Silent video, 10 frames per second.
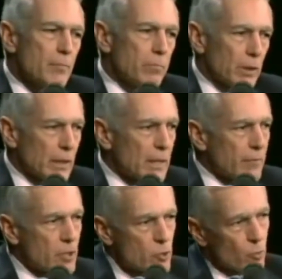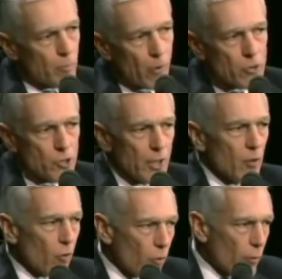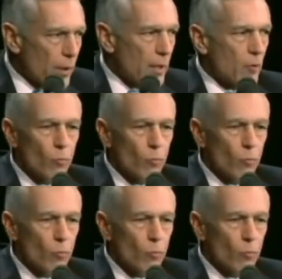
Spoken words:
believe that you were mostly already at